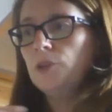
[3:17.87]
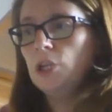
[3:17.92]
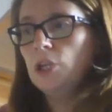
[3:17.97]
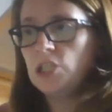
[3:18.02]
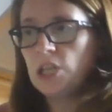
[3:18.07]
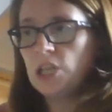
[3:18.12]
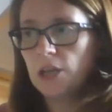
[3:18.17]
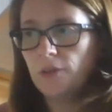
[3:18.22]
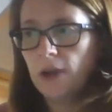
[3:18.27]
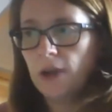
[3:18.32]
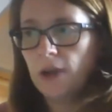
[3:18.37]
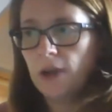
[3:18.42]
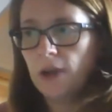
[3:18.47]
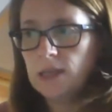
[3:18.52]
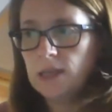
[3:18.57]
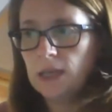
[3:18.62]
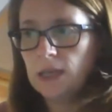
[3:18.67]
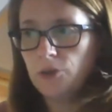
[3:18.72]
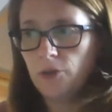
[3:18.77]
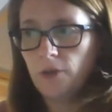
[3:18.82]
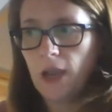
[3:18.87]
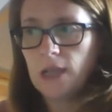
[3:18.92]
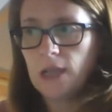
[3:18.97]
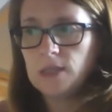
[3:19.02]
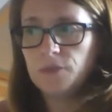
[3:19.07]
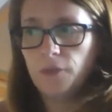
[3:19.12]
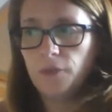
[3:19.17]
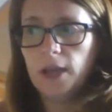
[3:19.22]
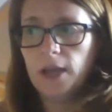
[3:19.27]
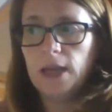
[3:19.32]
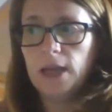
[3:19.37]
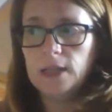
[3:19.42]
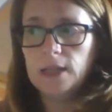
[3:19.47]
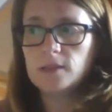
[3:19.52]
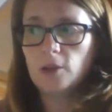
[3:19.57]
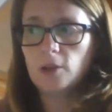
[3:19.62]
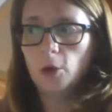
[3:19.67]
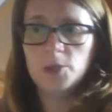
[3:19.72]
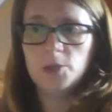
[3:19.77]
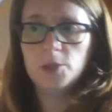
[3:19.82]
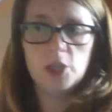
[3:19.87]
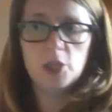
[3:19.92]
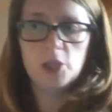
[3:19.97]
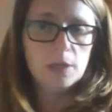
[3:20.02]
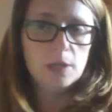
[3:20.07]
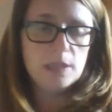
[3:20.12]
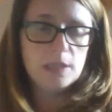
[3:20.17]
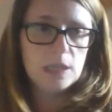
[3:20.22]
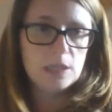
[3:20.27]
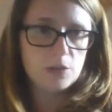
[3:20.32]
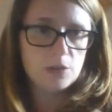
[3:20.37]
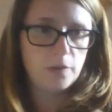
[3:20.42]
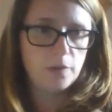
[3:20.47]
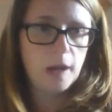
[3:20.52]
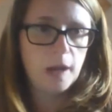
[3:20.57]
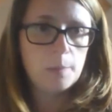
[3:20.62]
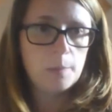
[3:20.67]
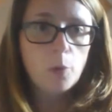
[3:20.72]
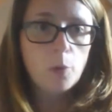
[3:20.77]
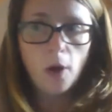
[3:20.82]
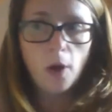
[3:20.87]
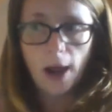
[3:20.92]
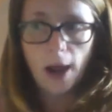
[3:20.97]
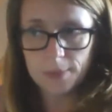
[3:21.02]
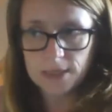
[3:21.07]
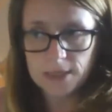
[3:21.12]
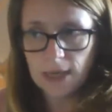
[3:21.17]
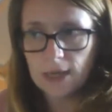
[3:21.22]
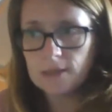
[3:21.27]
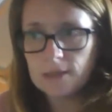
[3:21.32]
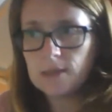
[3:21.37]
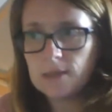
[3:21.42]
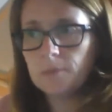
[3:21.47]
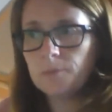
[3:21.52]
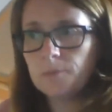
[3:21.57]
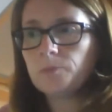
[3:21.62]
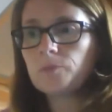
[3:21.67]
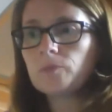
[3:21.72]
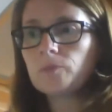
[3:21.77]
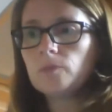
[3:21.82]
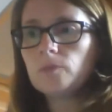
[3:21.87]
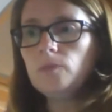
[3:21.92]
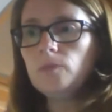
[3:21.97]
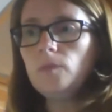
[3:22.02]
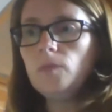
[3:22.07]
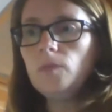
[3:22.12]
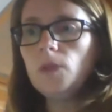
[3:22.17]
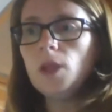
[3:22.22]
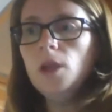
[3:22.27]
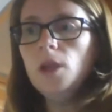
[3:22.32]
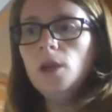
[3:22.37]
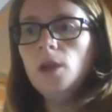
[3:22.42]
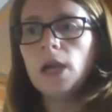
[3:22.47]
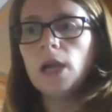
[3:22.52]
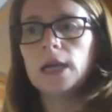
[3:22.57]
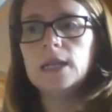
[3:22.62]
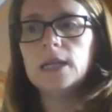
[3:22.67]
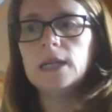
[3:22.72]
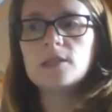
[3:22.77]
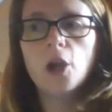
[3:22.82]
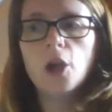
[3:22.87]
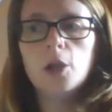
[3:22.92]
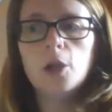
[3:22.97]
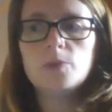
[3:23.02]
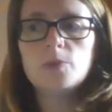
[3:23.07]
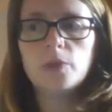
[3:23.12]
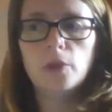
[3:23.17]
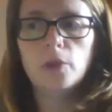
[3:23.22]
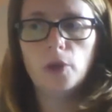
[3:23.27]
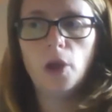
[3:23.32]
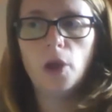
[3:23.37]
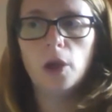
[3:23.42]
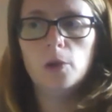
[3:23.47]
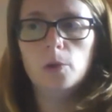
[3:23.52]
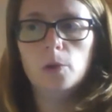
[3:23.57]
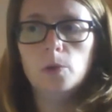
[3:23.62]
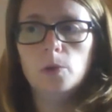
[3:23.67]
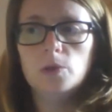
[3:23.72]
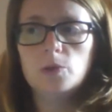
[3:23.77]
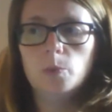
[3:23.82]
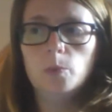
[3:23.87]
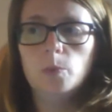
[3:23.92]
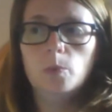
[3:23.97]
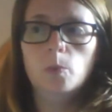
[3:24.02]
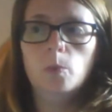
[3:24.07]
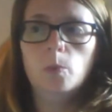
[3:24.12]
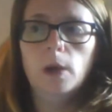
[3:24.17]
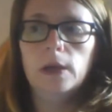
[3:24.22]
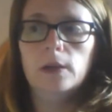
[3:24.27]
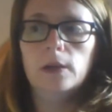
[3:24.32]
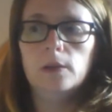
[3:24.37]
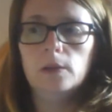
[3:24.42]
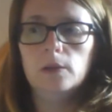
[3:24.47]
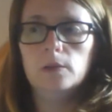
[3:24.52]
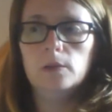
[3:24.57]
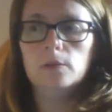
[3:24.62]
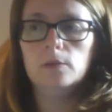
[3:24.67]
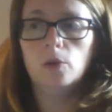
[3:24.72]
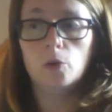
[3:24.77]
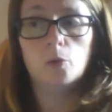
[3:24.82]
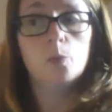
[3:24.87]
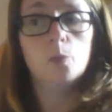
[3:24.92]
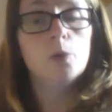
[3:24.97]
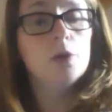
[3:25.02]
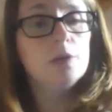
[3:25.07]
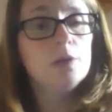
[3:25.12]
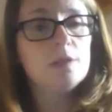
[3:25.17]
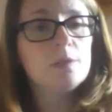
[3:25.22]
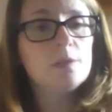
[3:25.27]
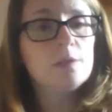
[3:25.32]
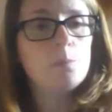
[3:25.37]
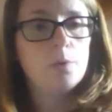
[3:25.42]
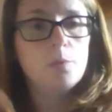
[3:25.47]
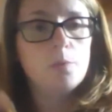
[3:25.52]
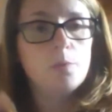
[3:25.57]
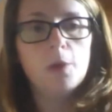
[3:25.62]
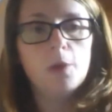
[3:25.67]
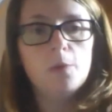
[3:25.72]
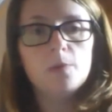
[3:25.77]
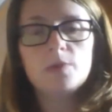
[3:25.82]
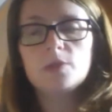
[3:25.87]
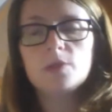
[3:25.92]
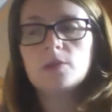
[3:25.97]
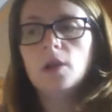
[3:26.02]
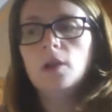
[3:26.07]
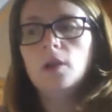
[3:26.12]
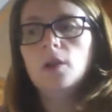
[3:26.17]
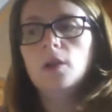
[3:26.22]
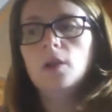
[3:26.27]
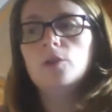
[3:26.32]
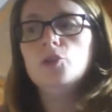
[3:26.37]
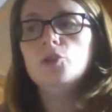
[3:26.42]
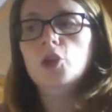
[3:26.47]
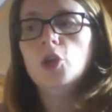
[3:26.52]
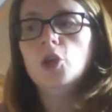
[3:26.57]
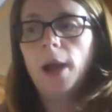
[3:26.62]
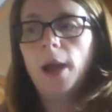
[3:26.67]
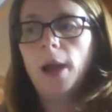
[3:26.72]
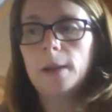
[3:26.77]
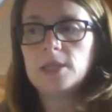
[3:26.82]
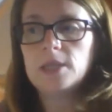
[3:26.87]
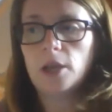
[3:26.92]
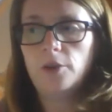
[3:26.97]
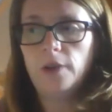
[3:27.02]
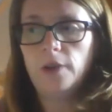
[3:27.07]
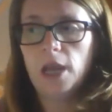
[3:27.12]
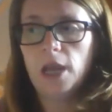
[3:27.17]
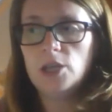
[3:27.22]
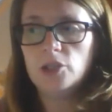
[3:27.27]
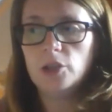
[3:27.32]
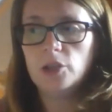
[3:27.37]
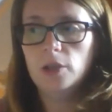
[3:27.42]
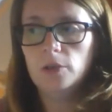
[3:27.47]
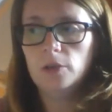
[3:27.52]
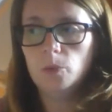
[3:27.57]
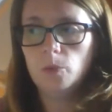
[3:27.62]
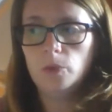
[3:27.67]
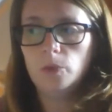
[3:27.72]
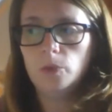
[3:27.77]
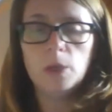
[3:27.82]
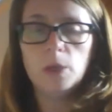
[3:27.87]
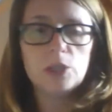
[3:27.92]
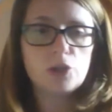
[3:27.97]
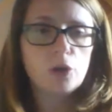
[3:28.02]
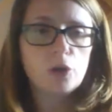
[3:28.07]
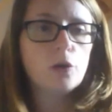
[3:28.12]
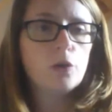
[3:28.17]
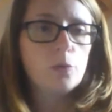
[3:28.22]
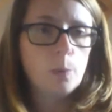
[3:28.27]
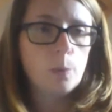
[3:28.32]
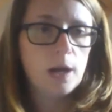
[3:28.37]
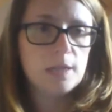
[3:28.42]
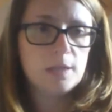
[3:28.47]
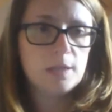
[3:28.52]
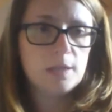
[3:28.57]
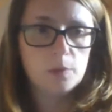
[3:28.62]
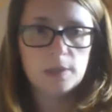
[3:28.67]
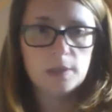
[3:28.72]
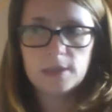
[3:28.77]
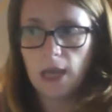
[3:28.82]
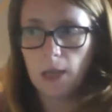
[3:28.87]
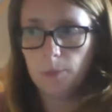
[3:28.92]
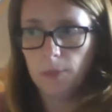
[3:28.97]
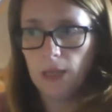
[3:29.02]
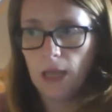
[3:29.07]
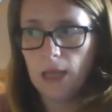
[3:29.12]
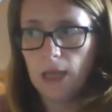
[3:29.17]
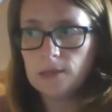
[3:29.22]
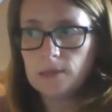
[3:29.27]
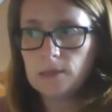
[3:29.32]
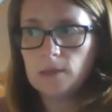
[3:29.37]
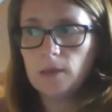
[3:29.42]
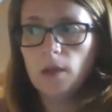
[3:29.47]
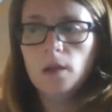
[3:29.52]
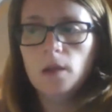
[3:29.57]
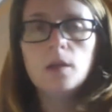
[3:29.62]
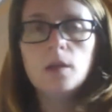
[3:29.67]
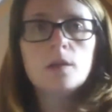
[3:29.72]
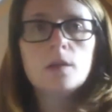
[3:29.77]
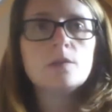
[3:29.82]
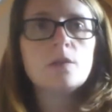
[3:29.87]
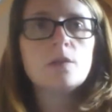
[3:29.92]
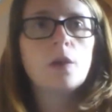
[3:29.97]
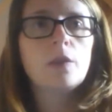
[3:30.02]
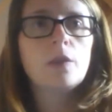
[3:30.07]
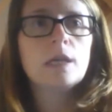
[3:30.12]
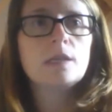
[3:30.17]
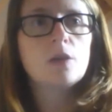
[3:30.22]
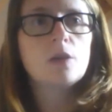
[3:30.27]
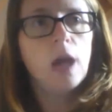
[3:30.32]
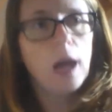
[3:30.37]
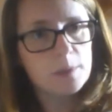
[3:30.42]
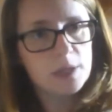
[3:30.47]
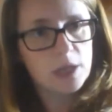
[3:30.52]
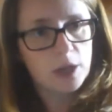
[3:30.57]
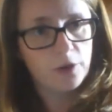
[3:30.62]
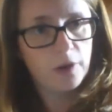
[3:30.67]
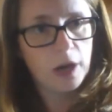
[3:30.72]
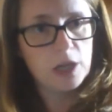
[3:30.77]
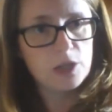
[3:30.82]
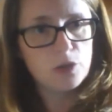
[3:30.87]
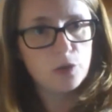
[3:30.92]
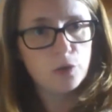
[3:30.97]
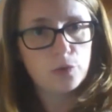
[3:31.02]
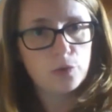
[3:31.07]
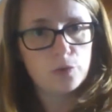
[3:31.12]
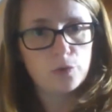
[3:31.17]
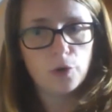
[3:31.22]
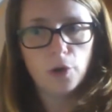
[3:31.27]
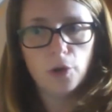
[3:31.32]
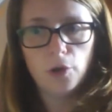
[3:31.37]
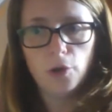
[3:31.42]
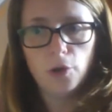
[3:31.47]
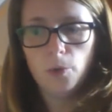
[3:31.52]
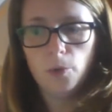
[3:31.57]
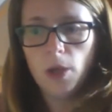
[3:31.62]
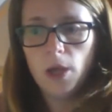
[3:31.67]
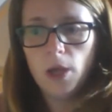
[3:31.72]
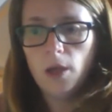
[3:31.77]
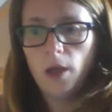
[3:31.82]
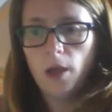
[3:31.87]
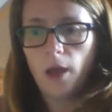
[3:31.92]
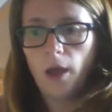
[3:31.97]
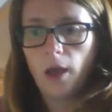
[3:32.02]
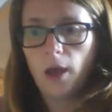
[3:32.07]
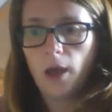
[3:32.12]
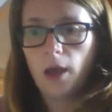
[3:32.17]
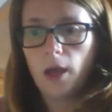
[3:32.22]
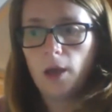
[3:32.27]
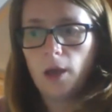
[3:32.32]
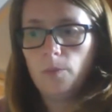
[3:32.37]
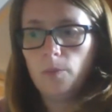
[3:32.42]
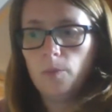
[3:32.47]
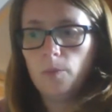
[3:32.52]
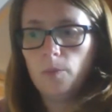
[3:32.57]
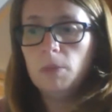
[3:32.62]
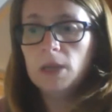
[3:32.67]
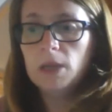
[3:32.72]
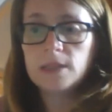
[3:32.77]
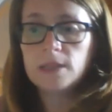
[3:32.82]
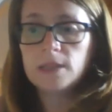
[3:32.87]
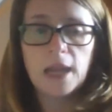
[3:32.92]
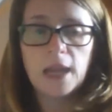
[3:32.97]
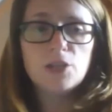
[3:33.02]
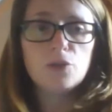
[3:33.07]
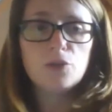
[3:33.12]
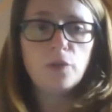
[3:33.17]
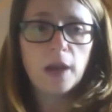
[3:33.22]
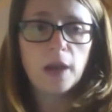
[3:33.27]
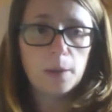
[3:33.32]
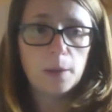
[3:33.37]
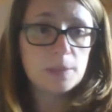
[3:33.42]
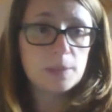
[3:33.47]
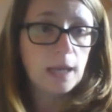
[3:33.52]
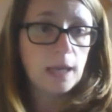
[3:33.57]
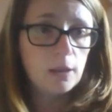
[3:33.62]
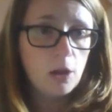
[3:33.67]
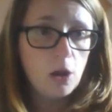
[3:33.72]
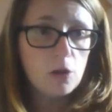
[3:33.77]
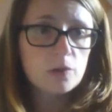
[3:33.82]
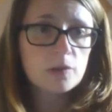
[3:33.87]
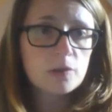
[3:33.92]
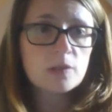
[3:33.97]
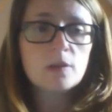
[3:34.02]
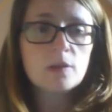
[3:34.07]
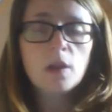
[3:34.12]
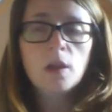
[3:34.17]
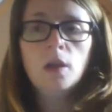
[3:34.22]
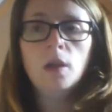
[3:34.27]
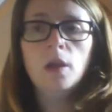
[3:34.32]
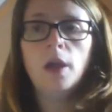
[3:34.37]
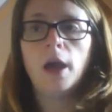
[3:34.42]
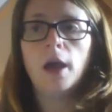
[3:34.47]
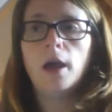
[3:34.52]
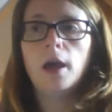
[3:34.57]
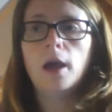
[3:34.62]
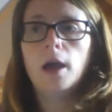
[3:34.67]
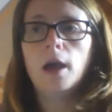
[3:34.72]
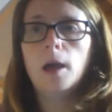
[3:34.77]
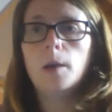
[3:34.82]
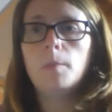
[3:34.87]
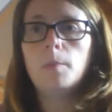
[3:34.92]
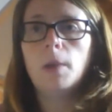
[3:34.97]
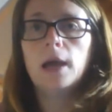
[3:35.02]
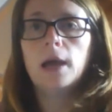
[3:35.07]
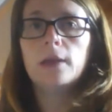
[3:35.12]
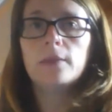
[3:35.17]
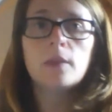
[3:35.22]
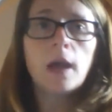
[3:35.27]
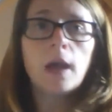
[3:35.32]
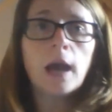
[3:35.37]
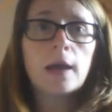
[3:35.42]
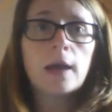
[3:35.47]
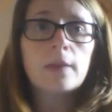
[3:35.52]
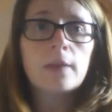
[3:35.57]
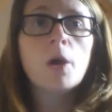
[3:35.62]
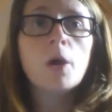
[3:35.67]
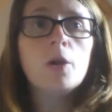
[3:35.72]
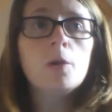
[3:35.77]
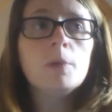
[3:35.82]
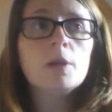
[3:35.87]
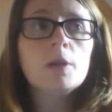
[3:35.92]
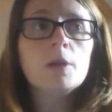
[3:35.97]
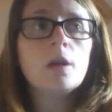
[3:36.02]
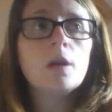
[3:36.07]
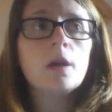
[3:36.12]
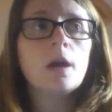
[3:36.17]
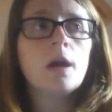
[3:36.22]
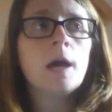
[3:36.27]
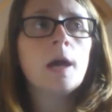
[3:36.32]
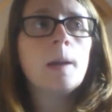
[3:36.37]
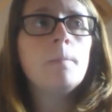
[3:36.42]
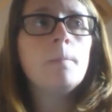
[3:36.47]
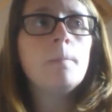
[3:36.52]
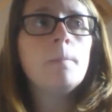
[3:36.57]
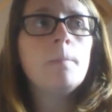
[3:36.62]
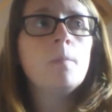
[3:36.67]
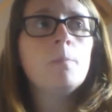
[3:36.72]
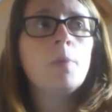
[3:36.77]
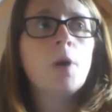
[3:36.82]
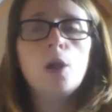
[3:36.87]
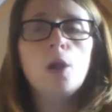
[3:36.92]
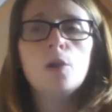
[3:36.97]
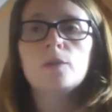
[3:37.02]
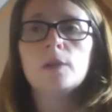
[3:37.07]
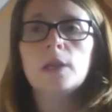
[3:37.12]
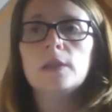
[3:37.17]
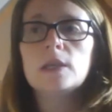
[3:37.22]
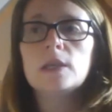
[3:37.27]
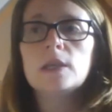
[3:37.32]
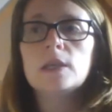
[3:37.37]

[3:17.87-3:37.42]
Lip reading: And the revenue generated creates finance opportunities to create more habitat. And it's hoped that the code will, or would, promote new habitat creation which otherwise wouldn't take place. So there's a habitat creation through mitigation for habitat loss at the moment, but hopefully